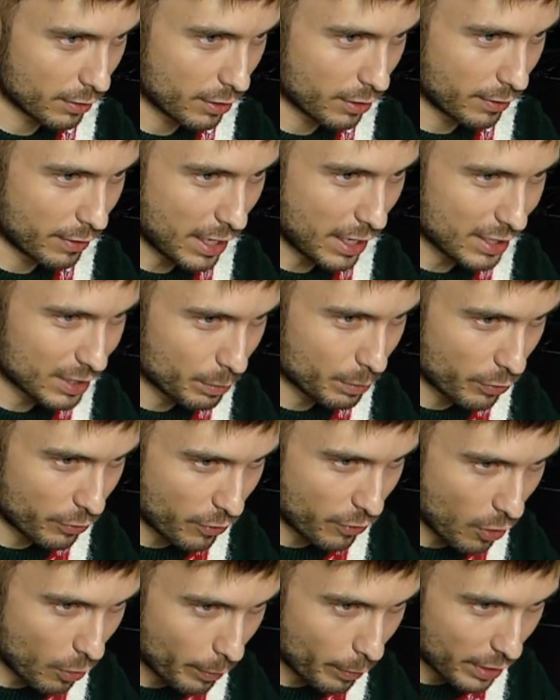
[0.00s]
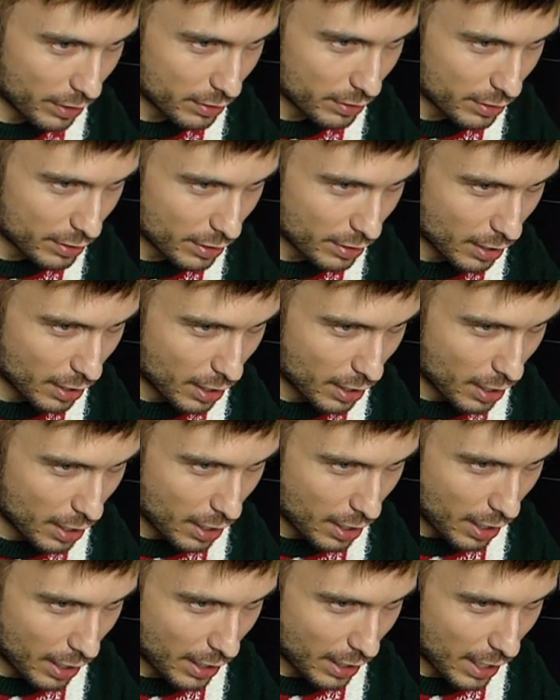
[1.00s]
the next performance.
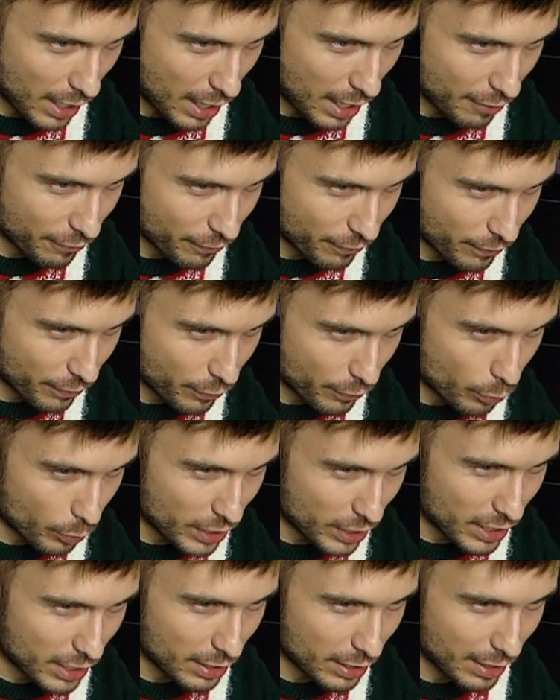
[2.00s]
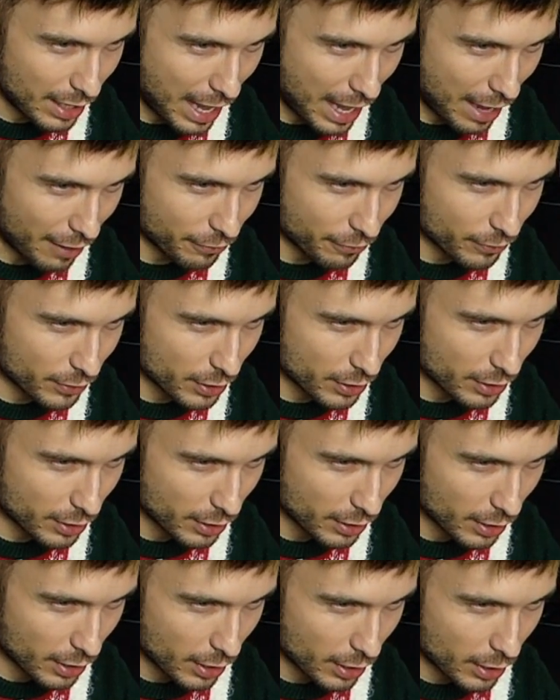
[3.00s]
And I have three left.
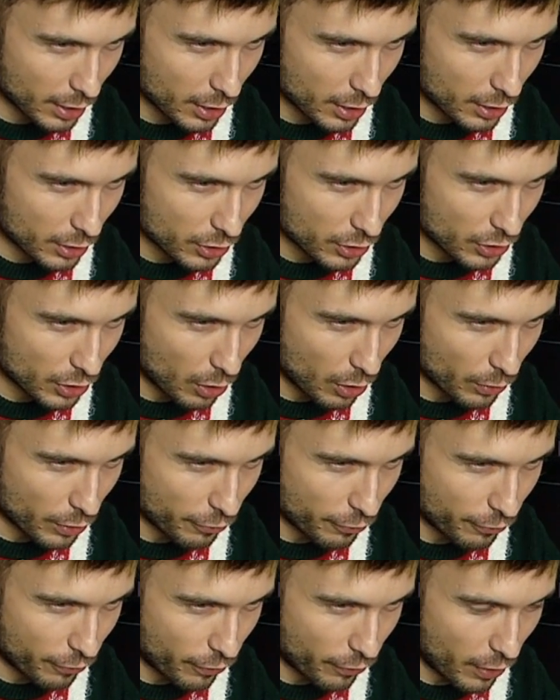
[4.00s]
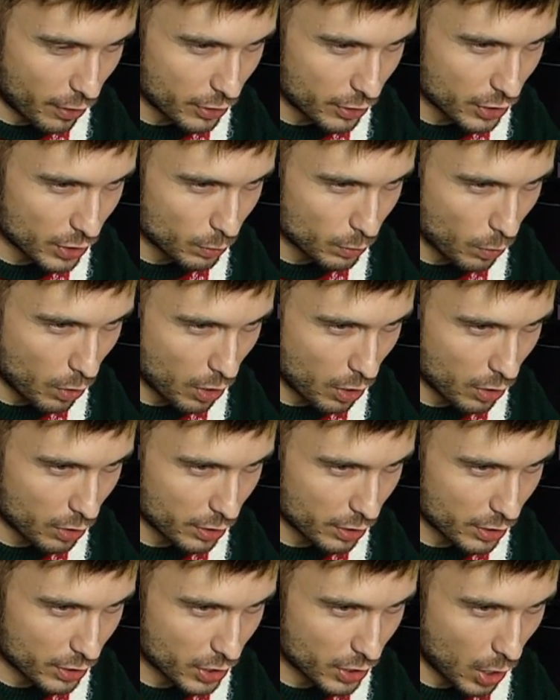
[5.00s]
So the first
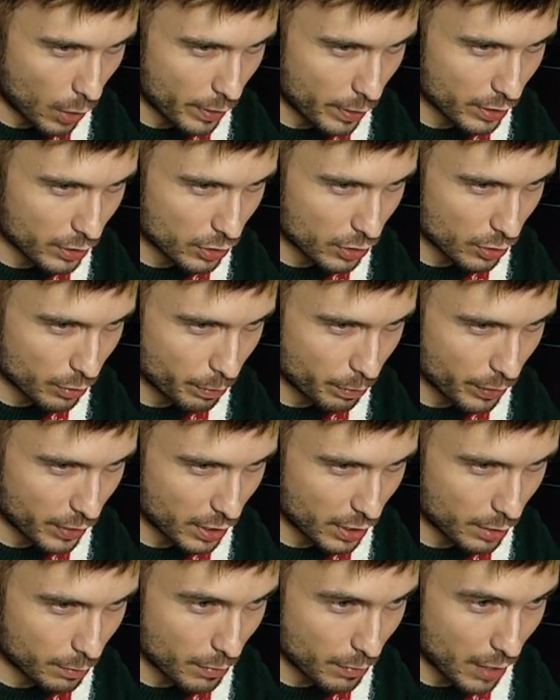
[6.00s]
one is going to be